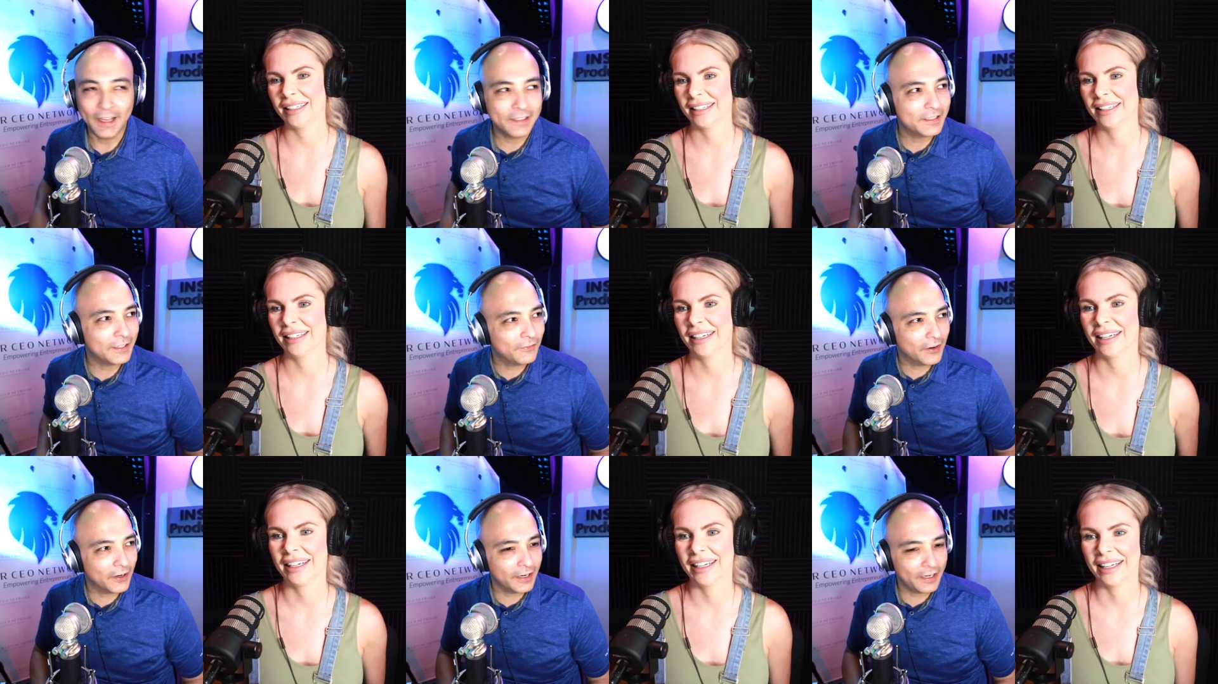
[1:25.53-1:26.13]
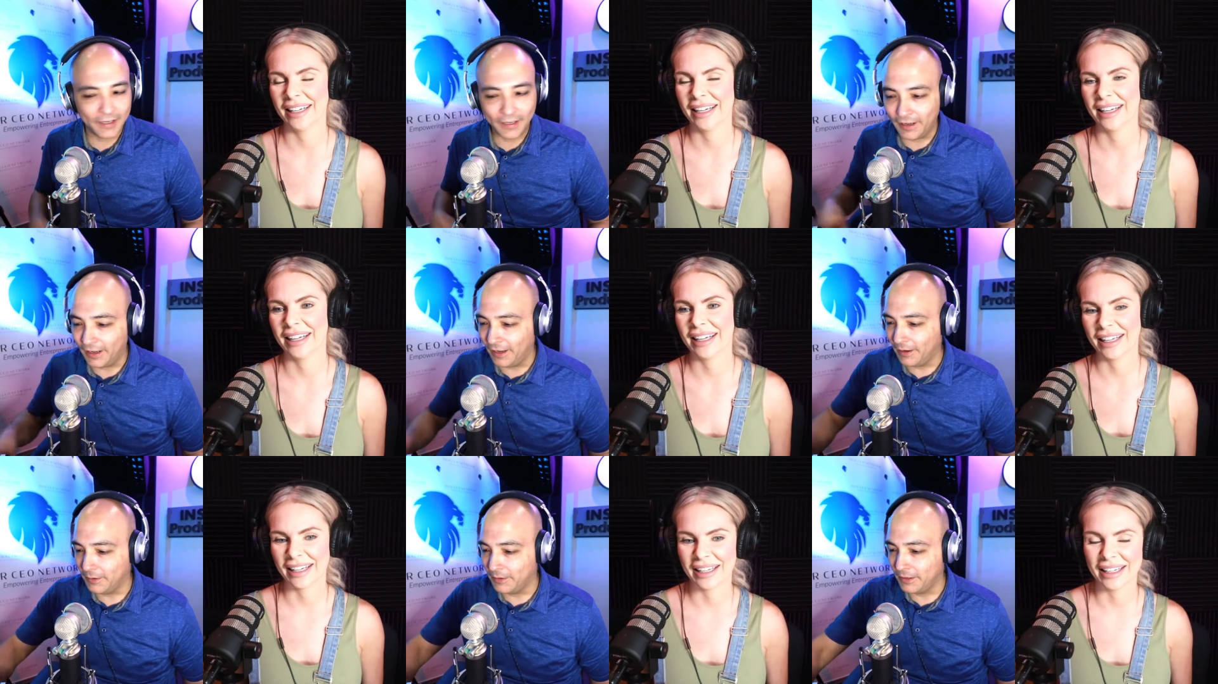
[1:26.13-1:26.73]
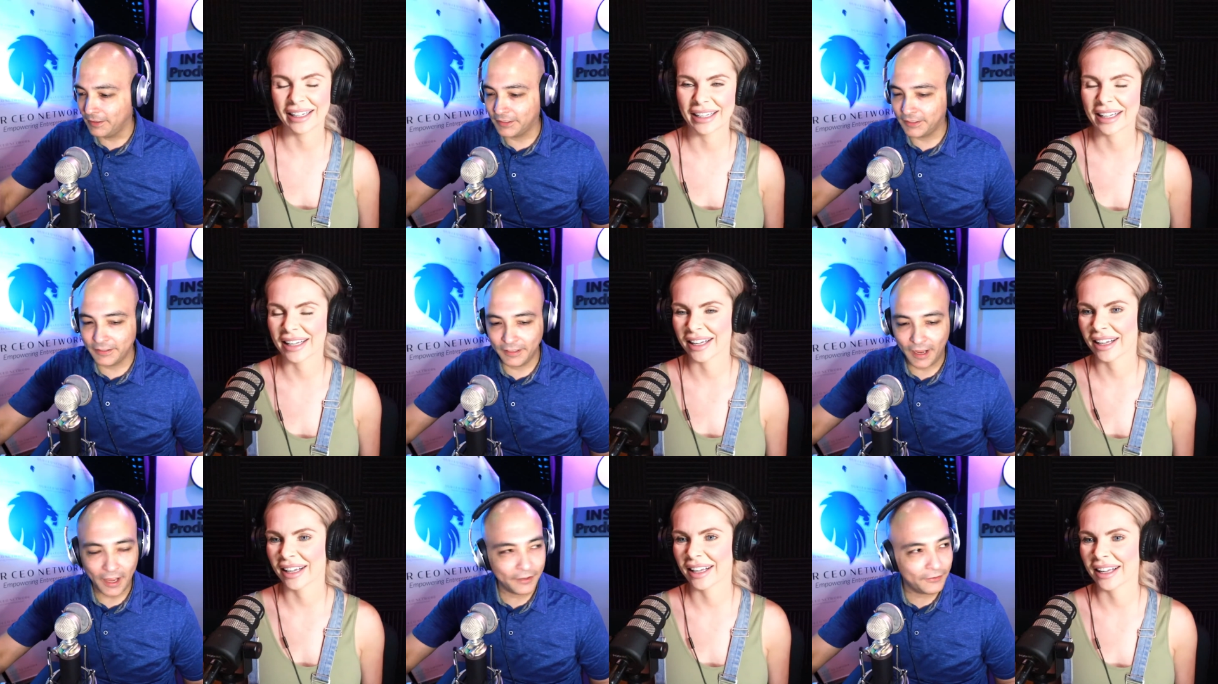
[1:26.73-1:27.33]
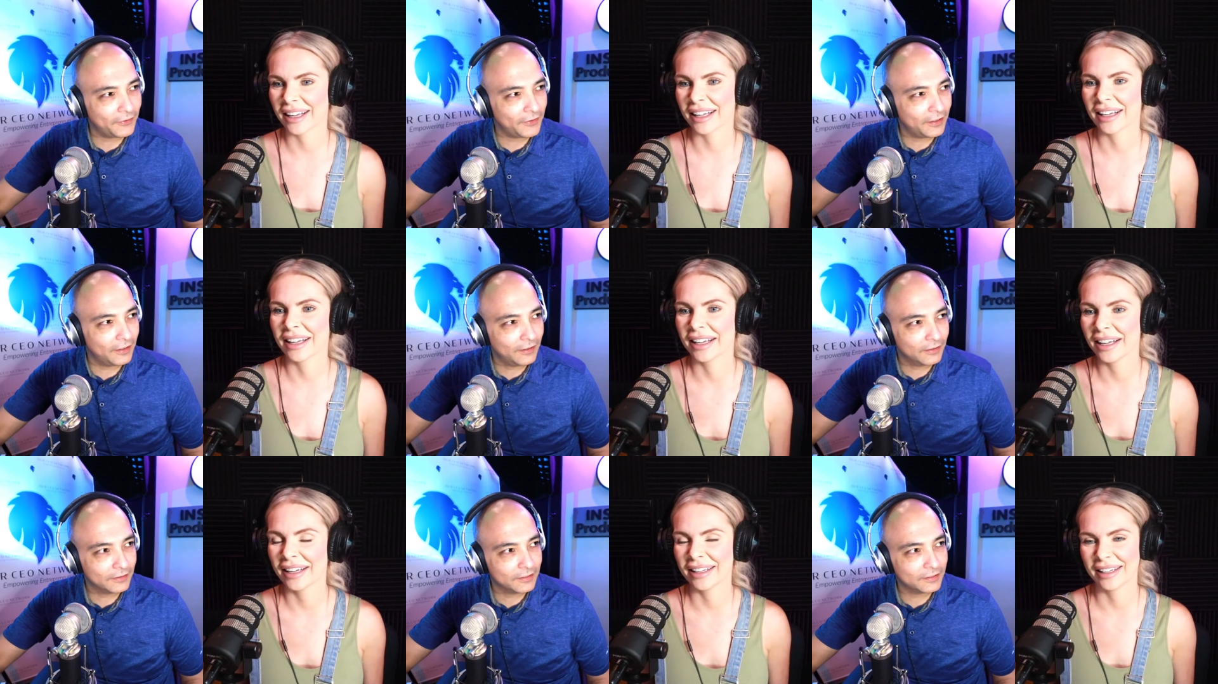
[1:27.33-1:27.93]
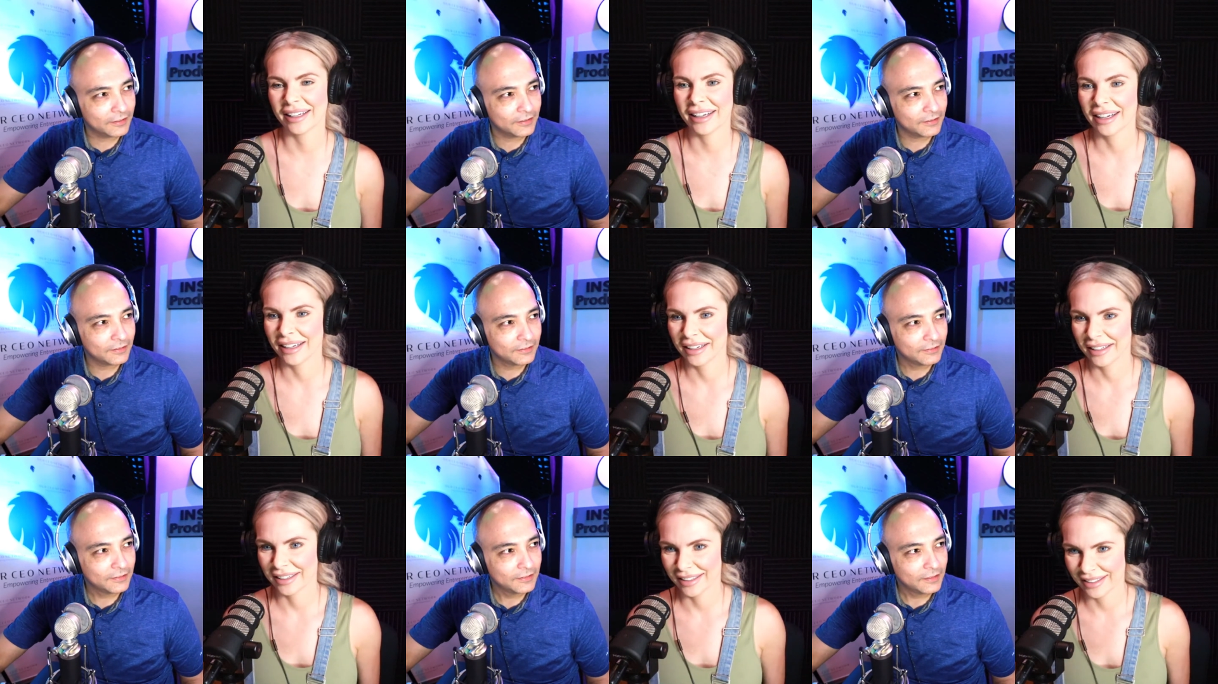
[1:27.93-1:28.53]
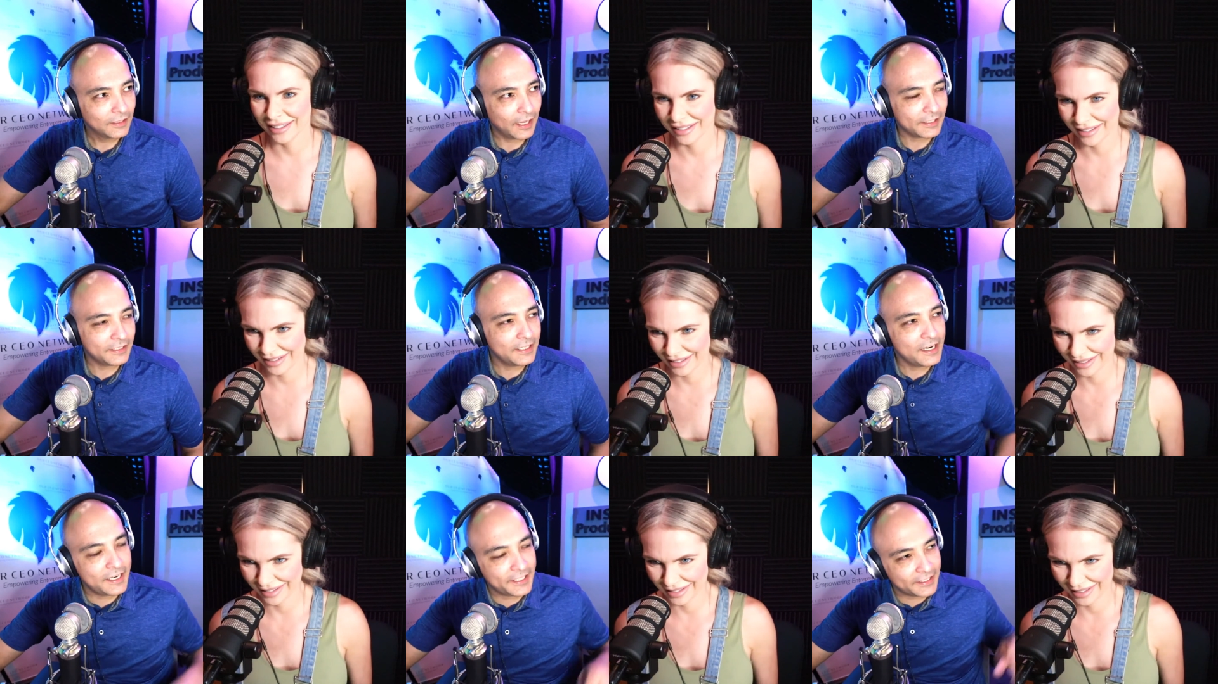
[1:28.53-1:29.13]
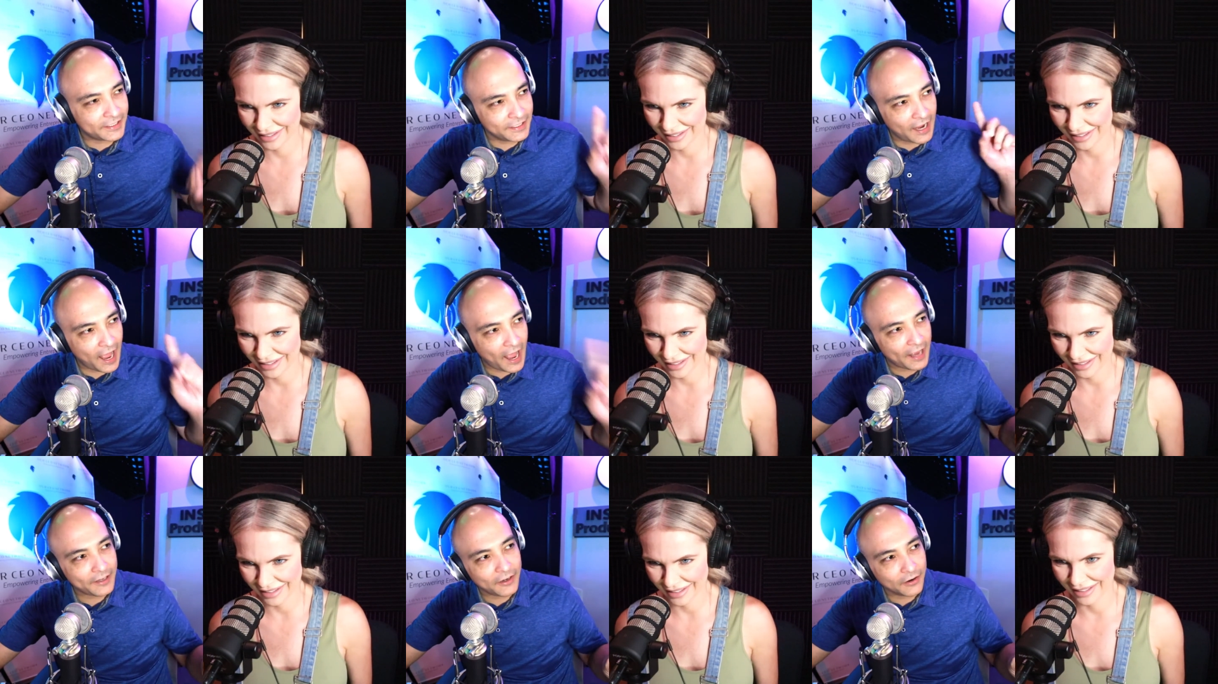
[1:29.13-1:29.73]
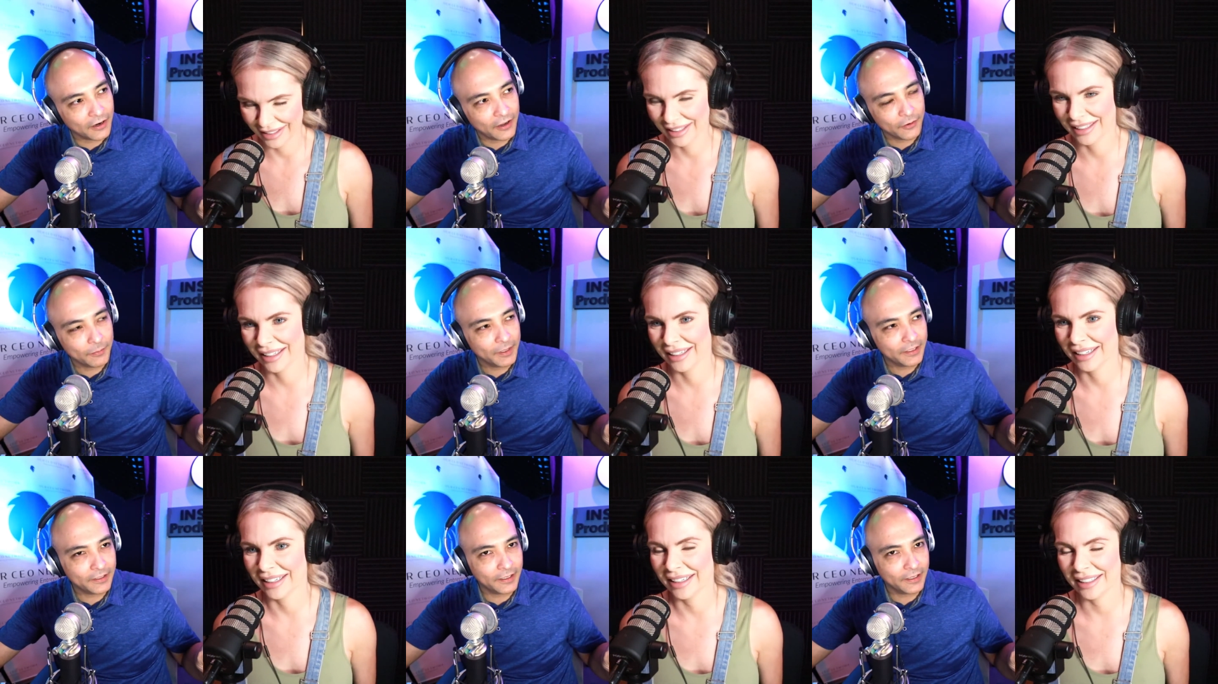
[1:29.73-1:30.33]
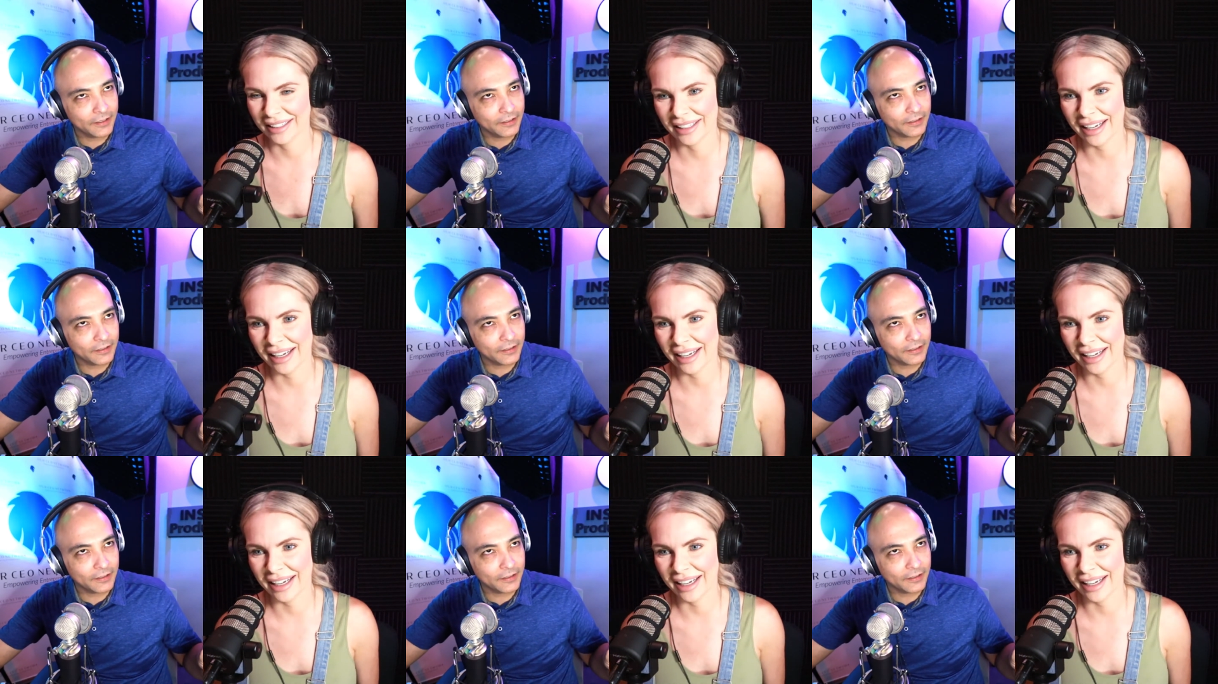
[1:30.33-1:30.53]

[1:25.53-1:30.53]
Speaker 1: a very uh, snot-filled it's not your other Monday. It's